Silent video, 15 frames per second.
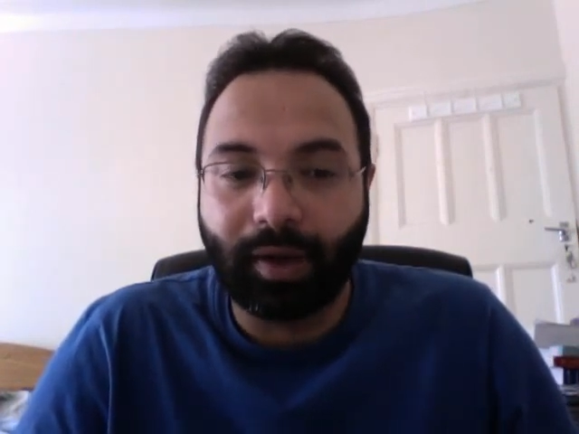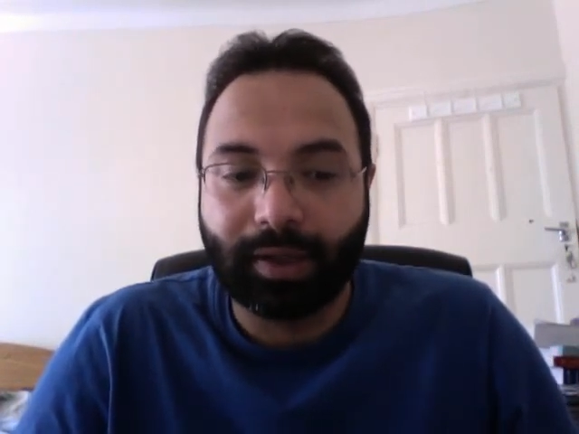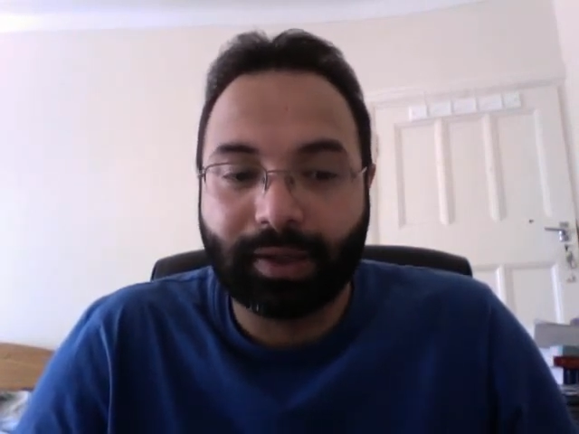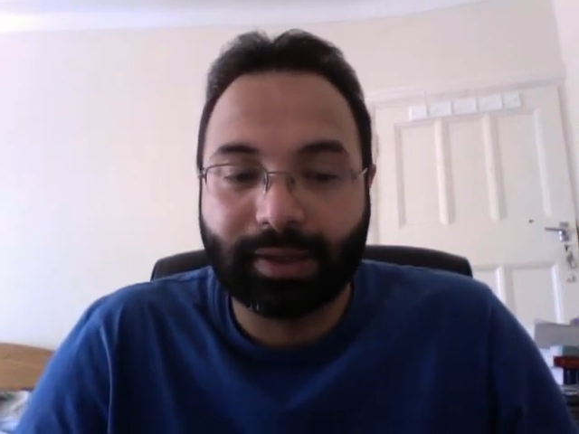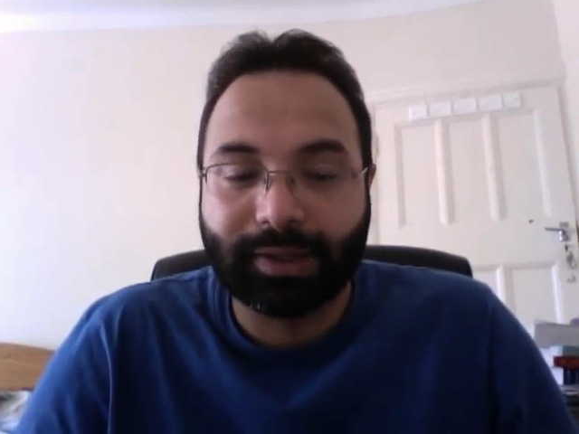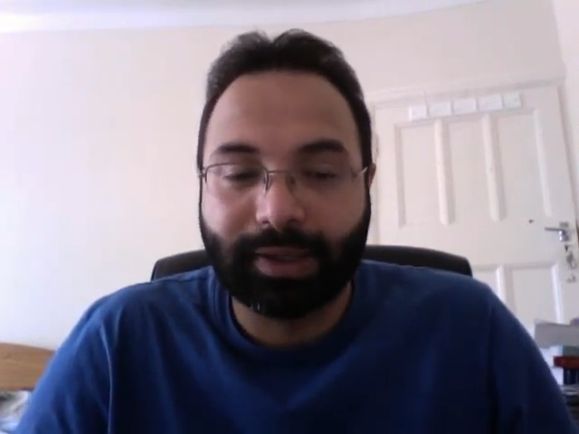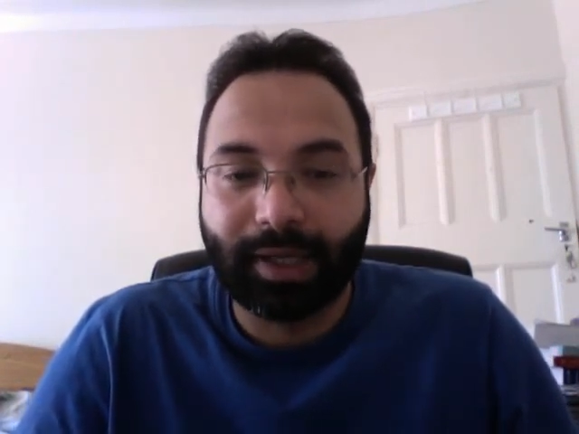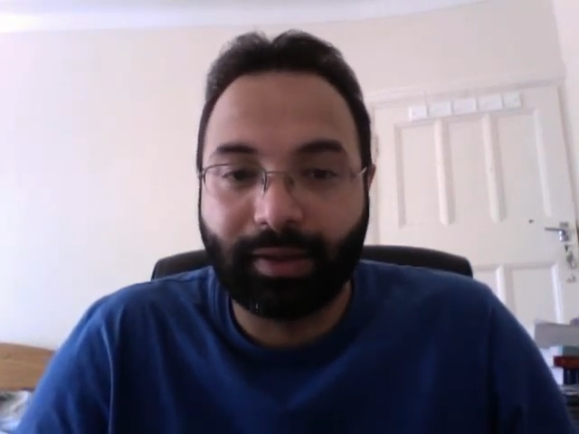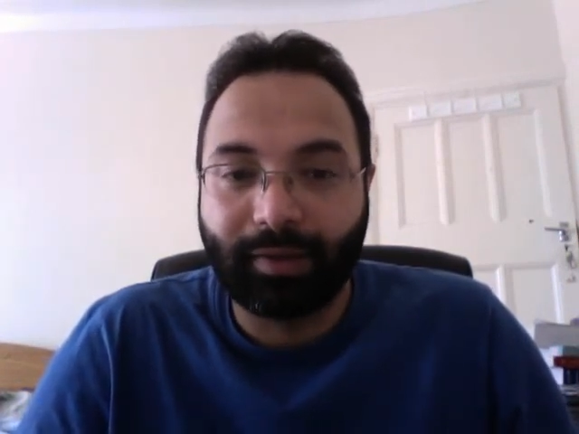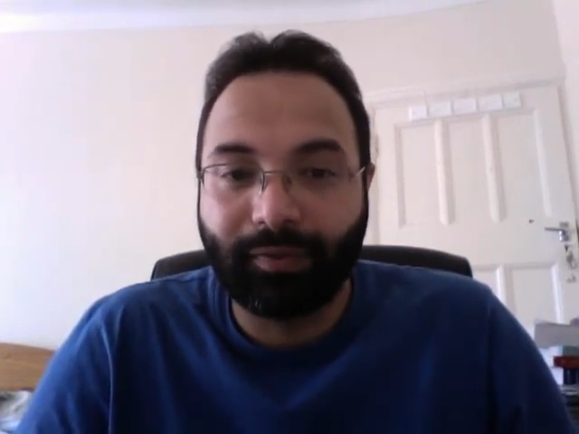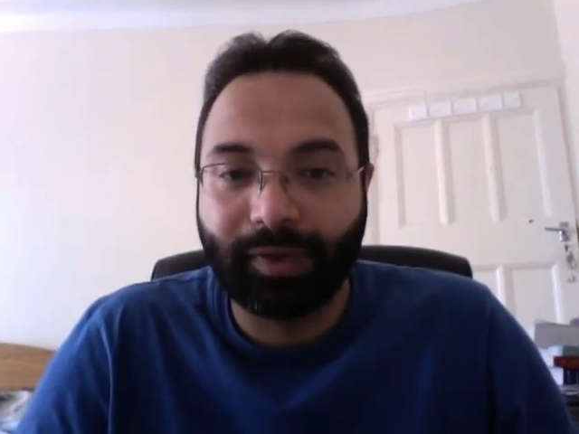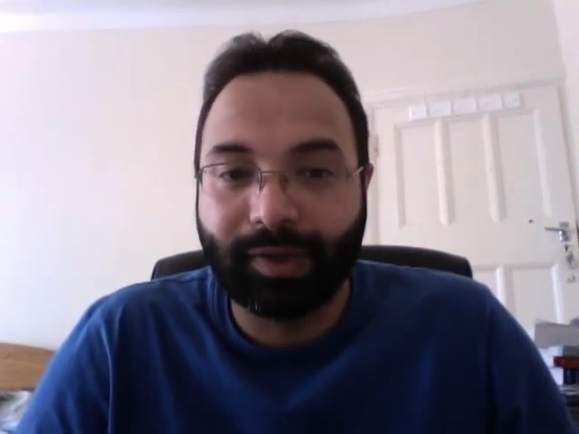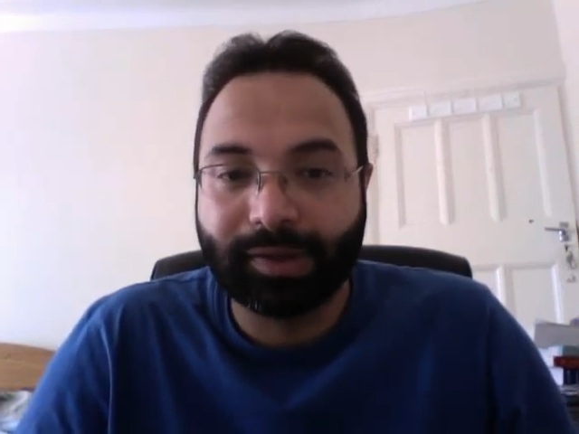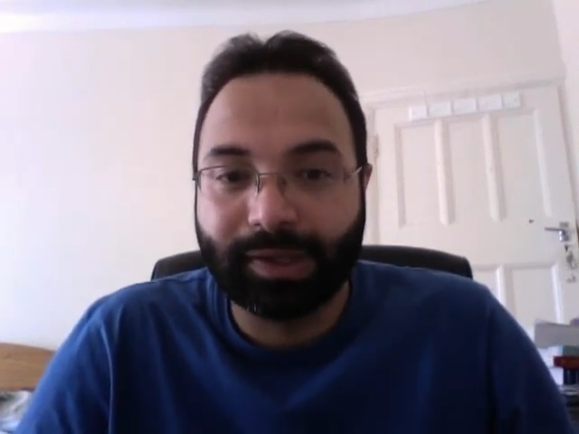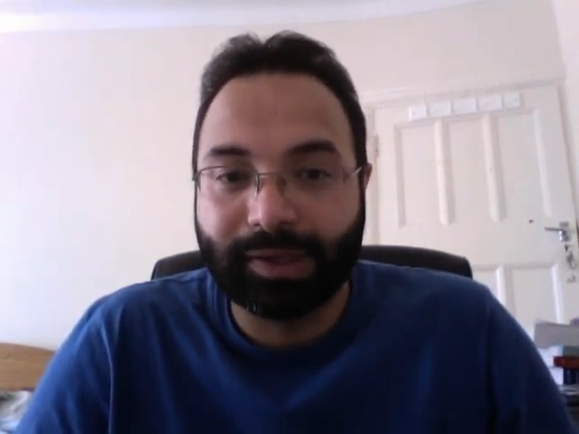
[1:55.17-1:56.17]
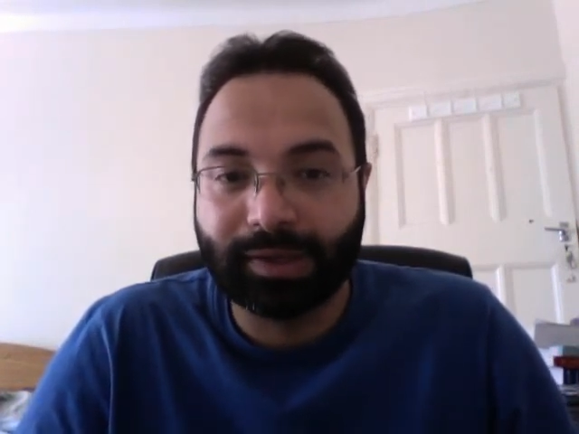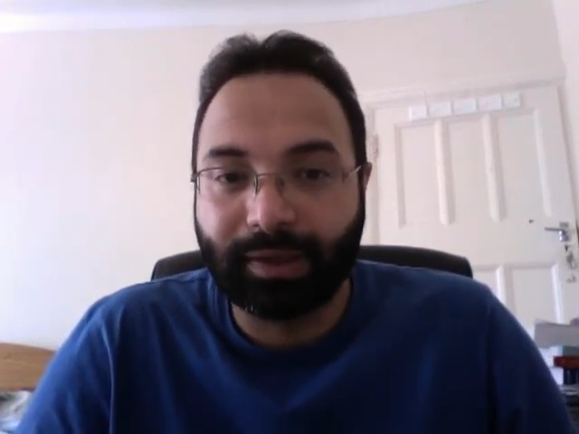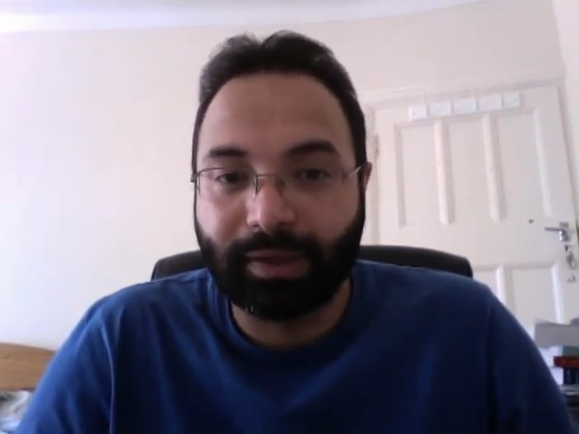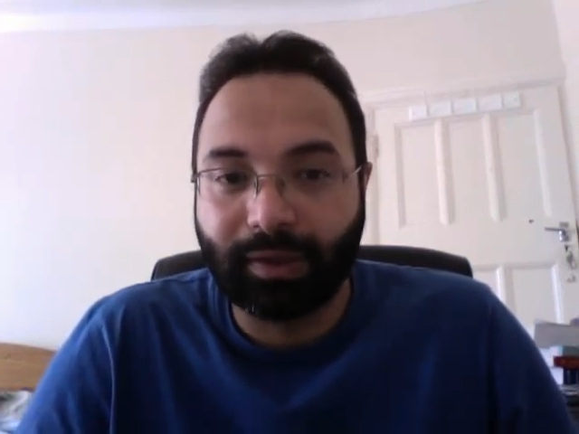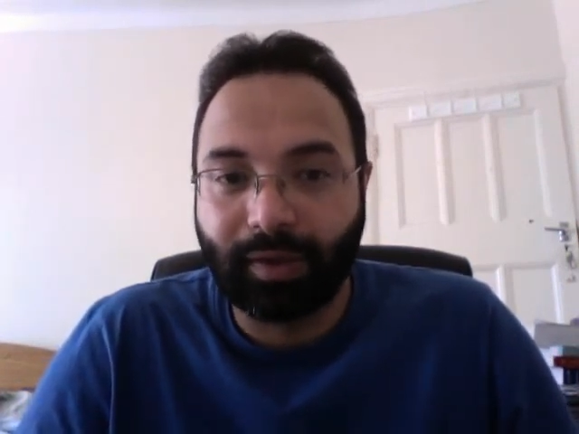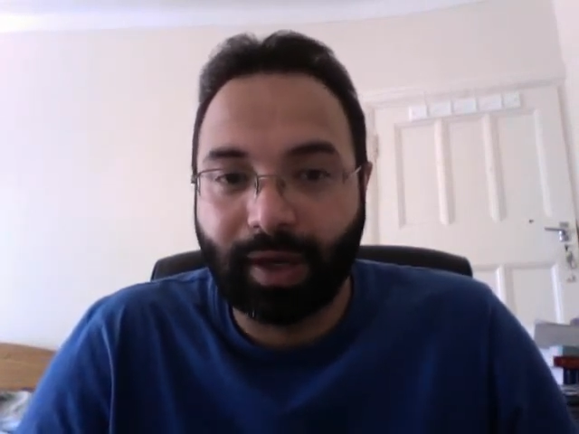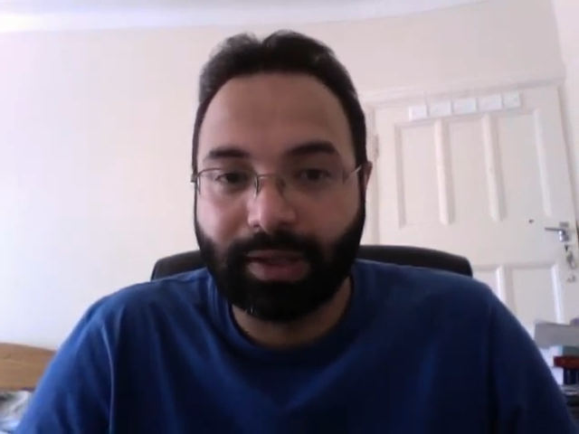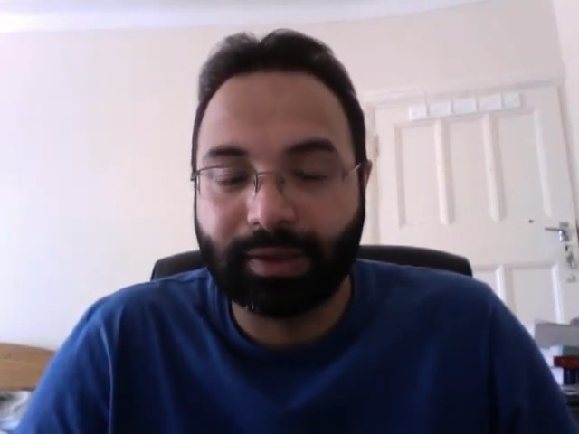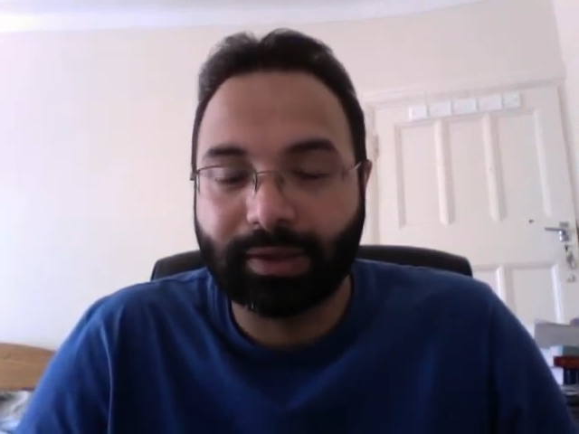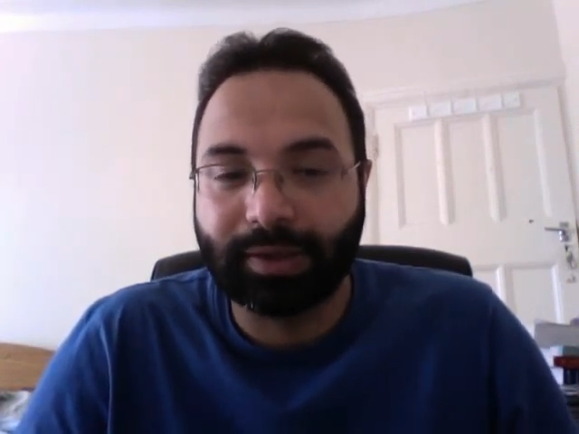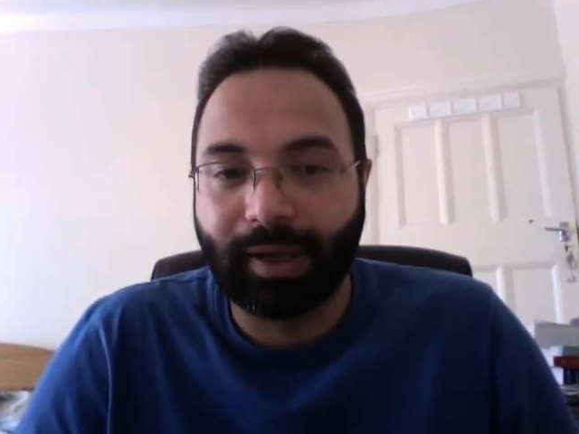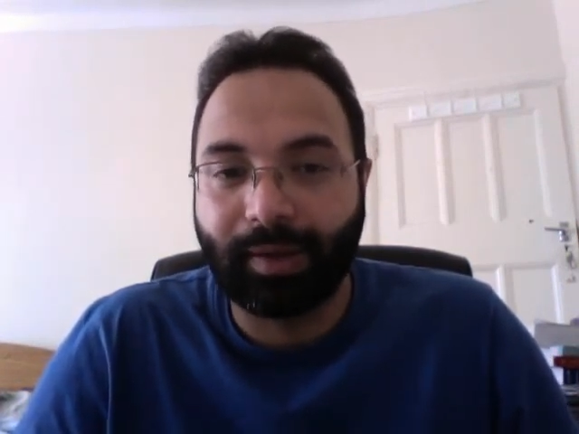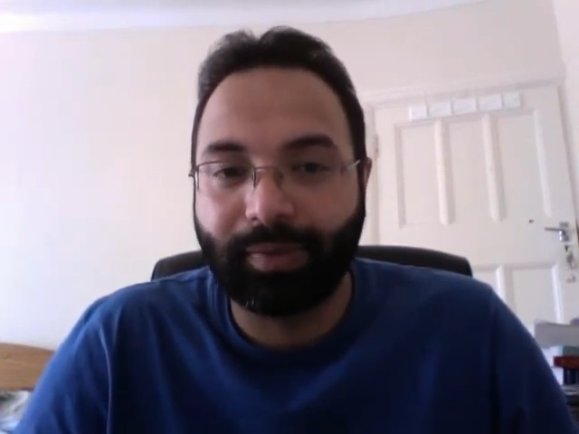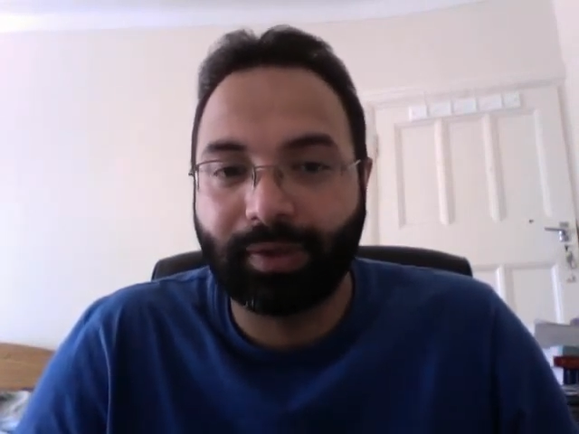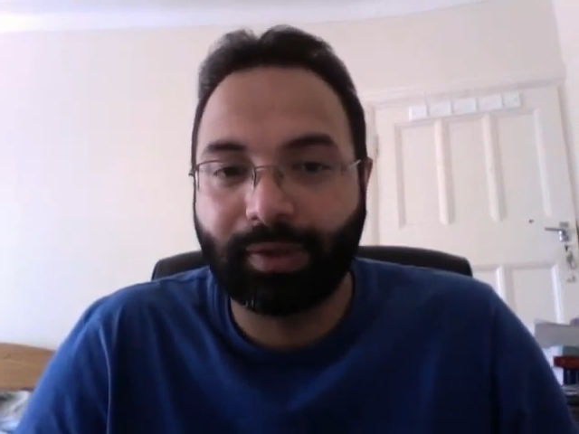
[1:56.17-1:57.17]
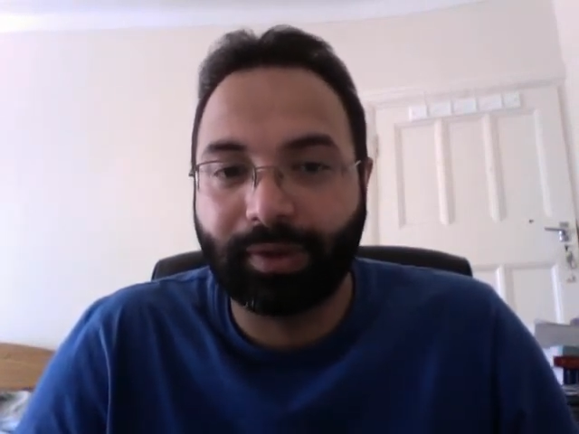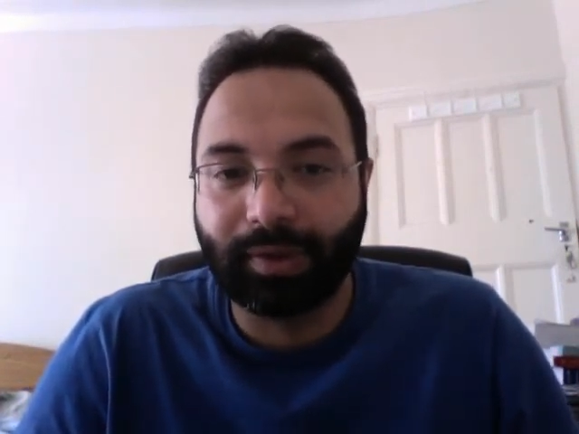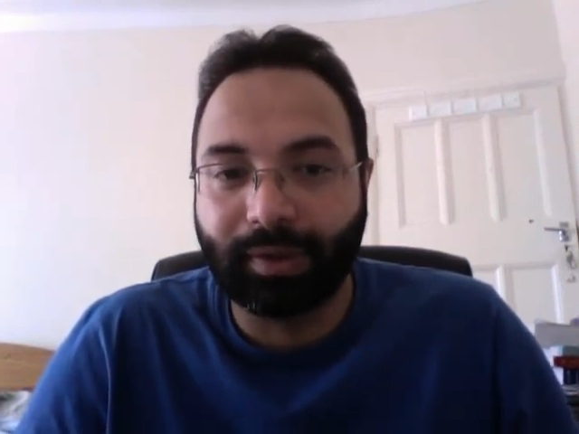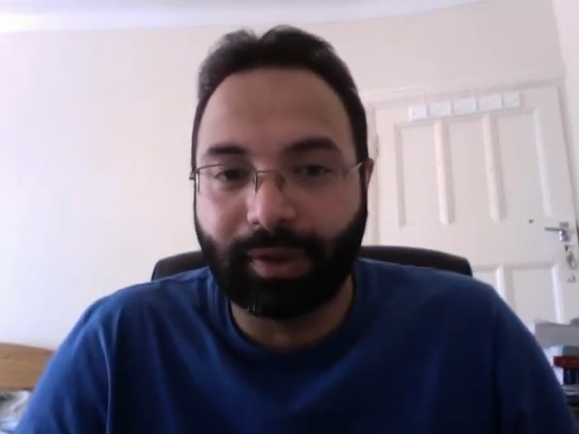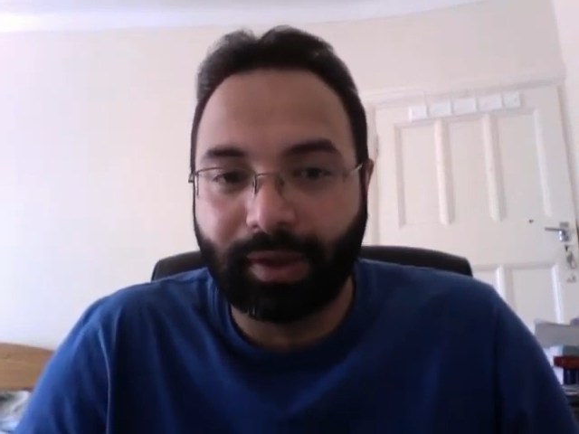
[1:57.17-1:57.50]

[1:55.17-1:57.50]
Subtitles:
understand the verses in a greater depth,